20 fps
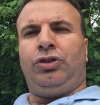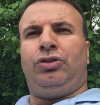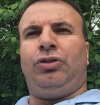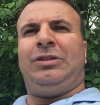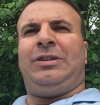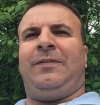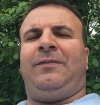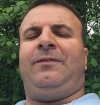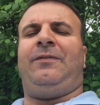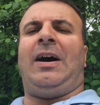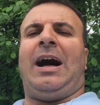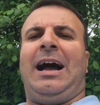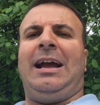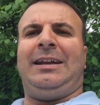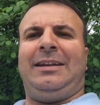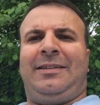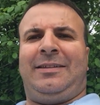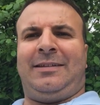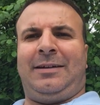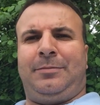to
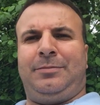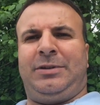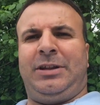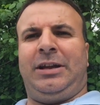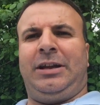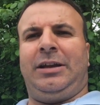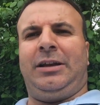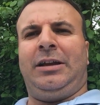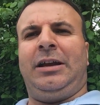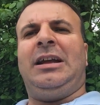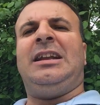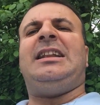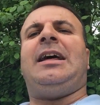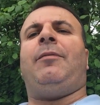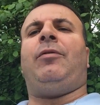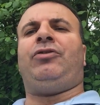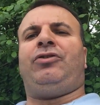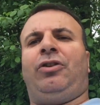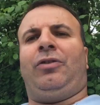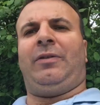define something
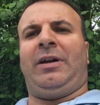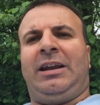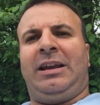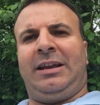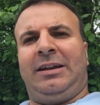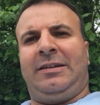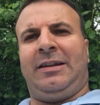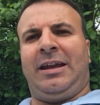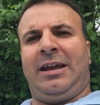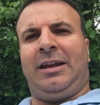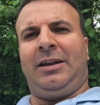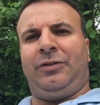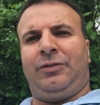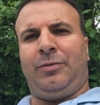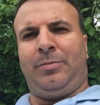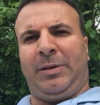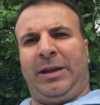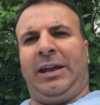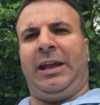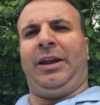that was already there
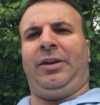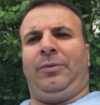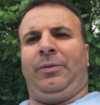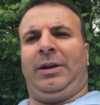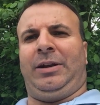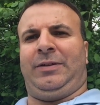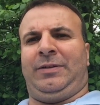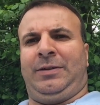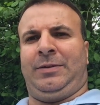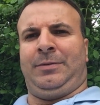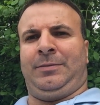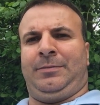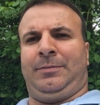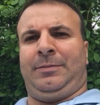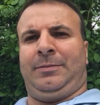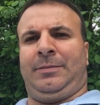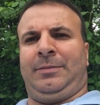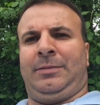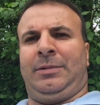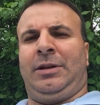to begin with,
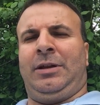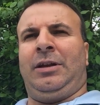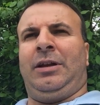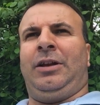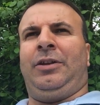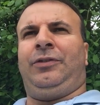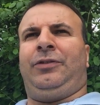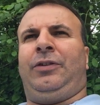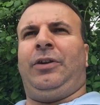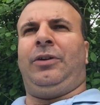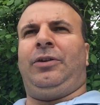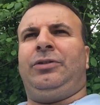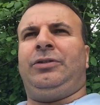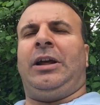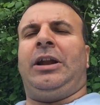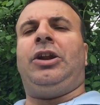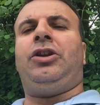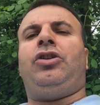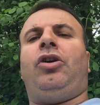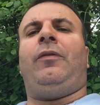so
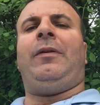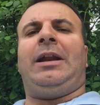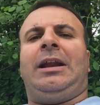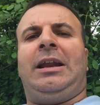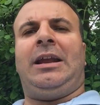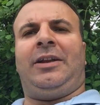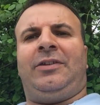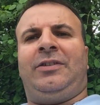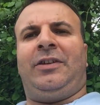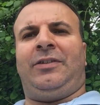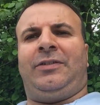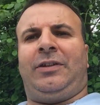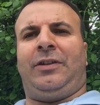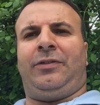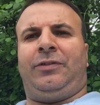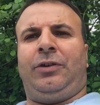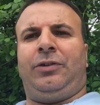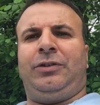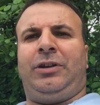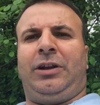that it already
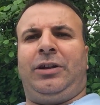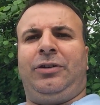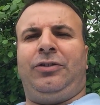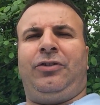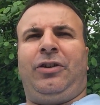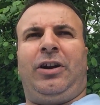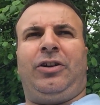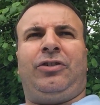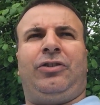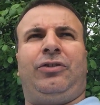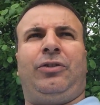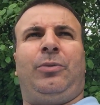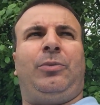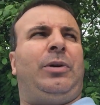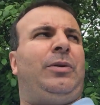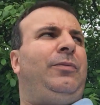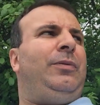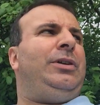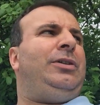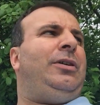existed. So deconstruction. So
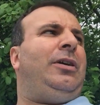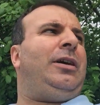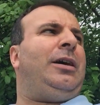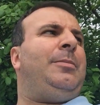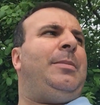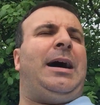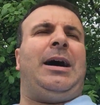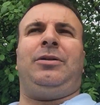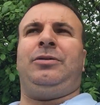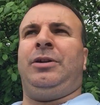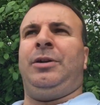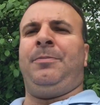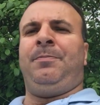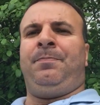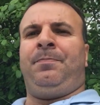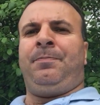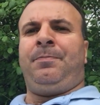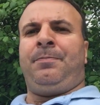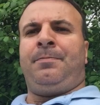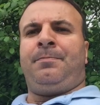when we talk about,
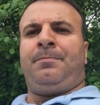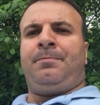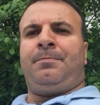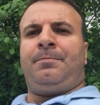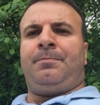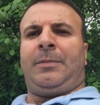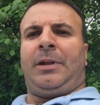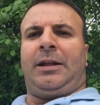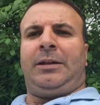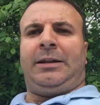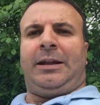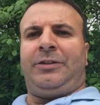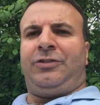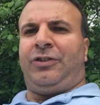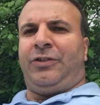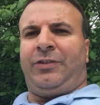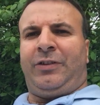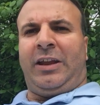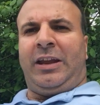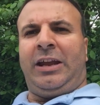let's
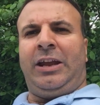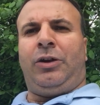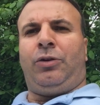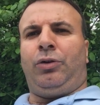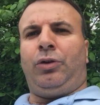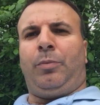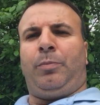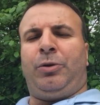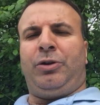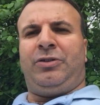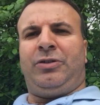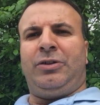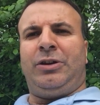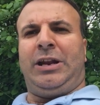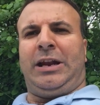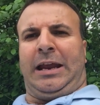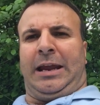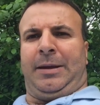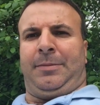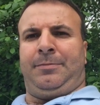just say, equal
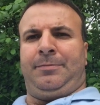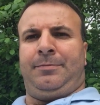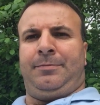opportunity,